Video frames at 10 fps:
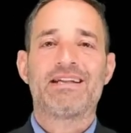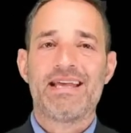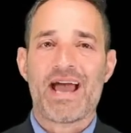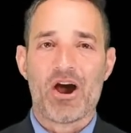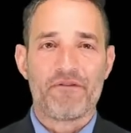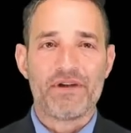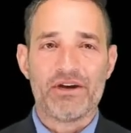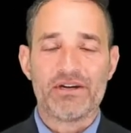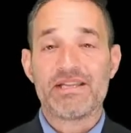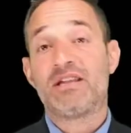Next thing I
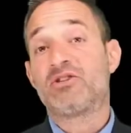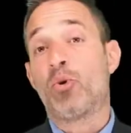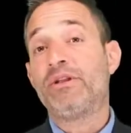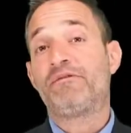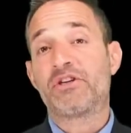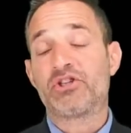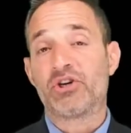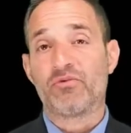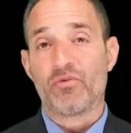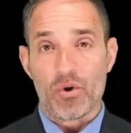often hear is that it's only for
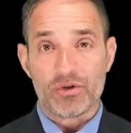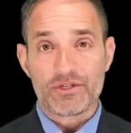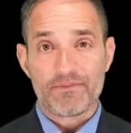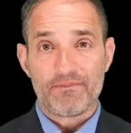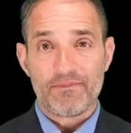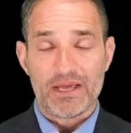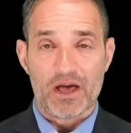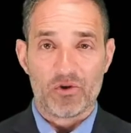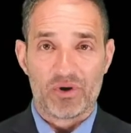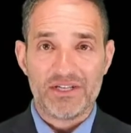certain roles.
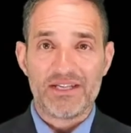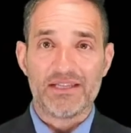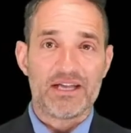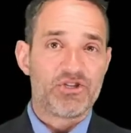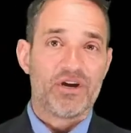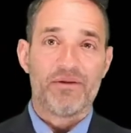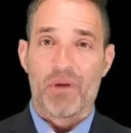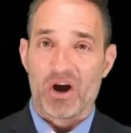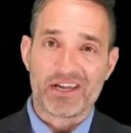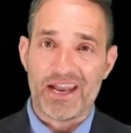In other words, unless you're
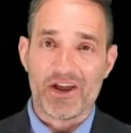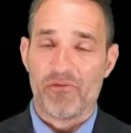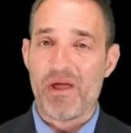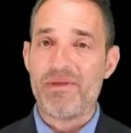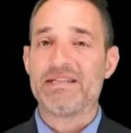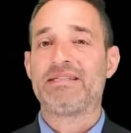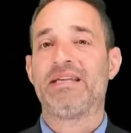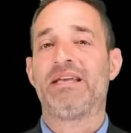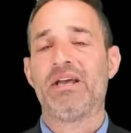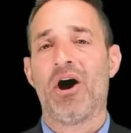in marketing or maybe the
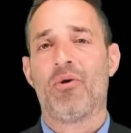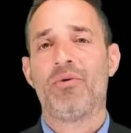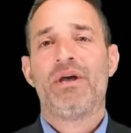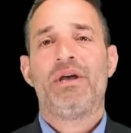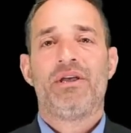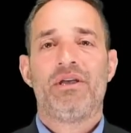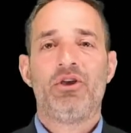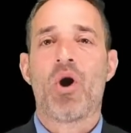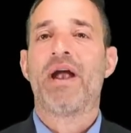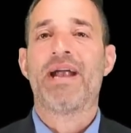CEO,
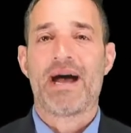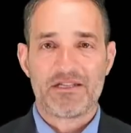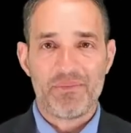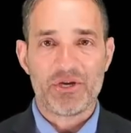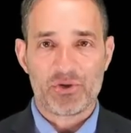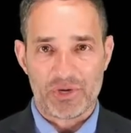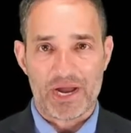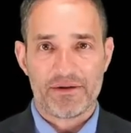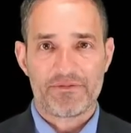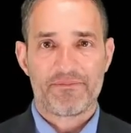you ought not to be
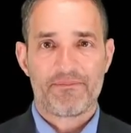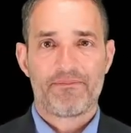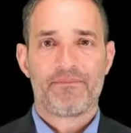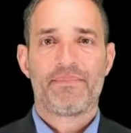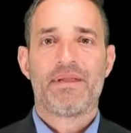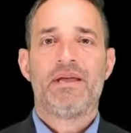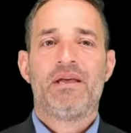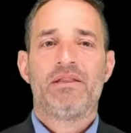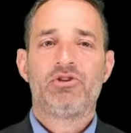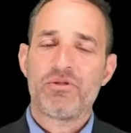creative.
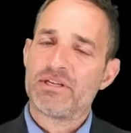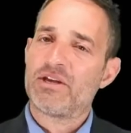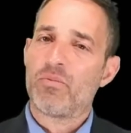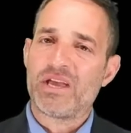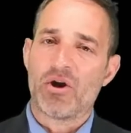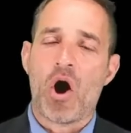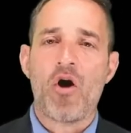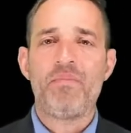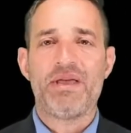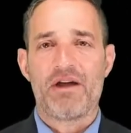The truth is that we can
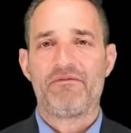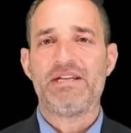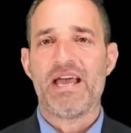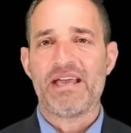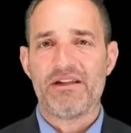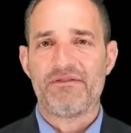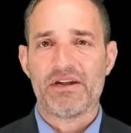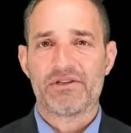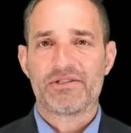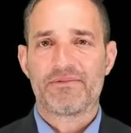all be everyday
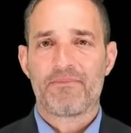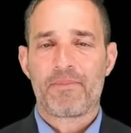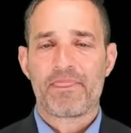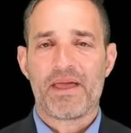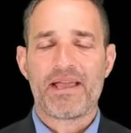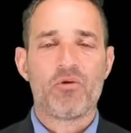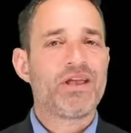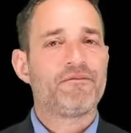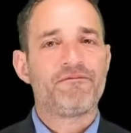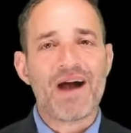innovators.
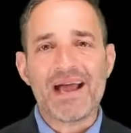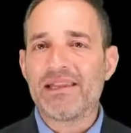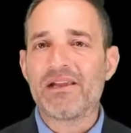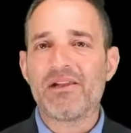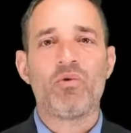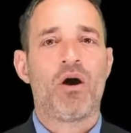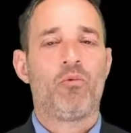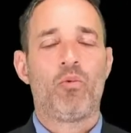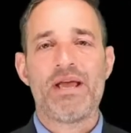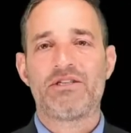Again, we can find little
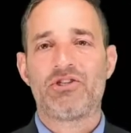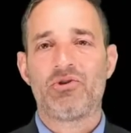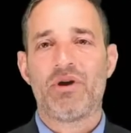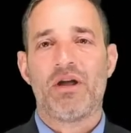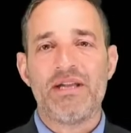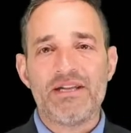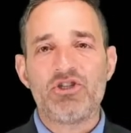ways to